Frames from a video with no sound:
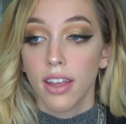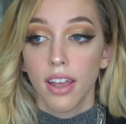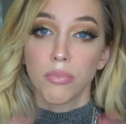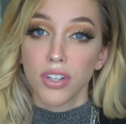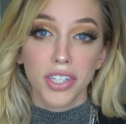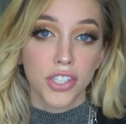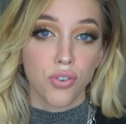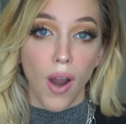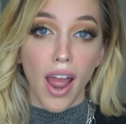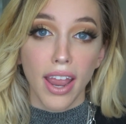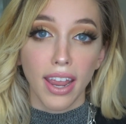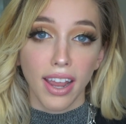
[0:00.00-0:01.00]
I'm really
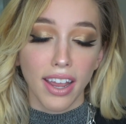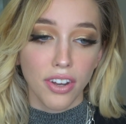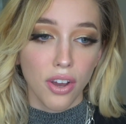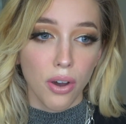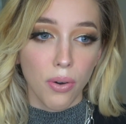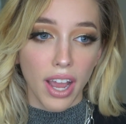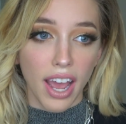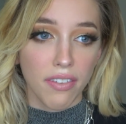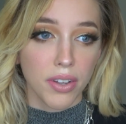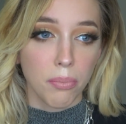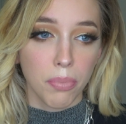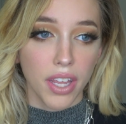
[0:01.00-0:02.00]
trying. I know I
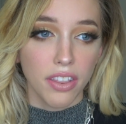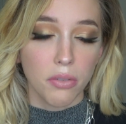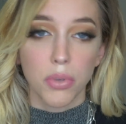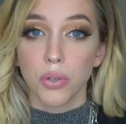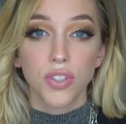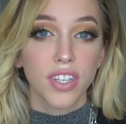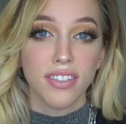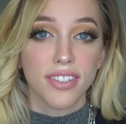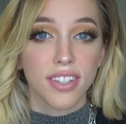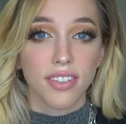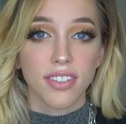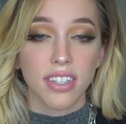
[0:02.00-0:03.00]
haven't been the most
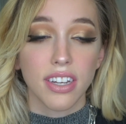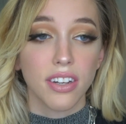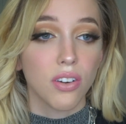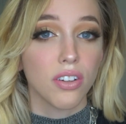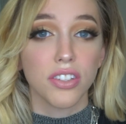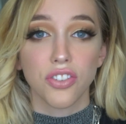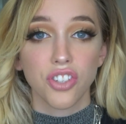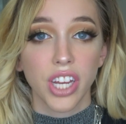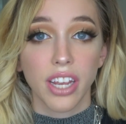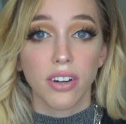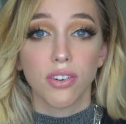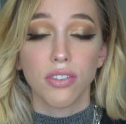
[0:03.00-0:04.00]
consistent on this
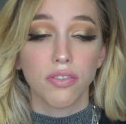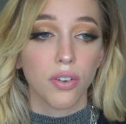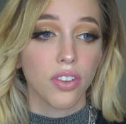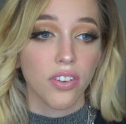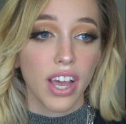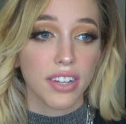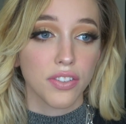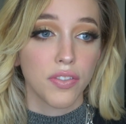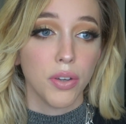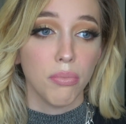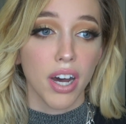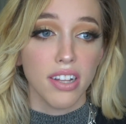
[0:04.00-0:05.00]
channel for the last
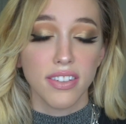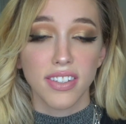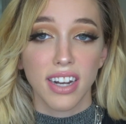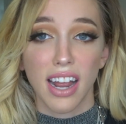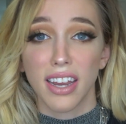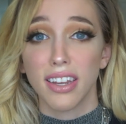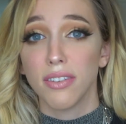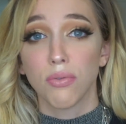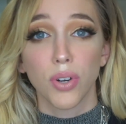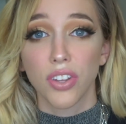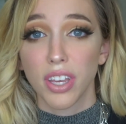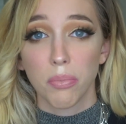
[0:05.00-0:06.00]
few months, and I
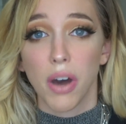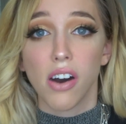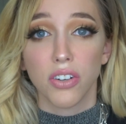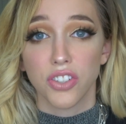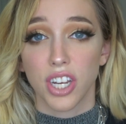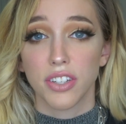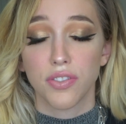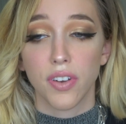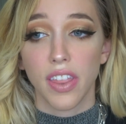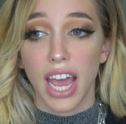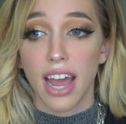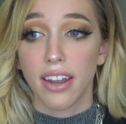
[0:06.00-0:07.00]
really apologize for
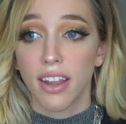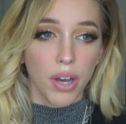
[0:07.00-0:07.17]
that.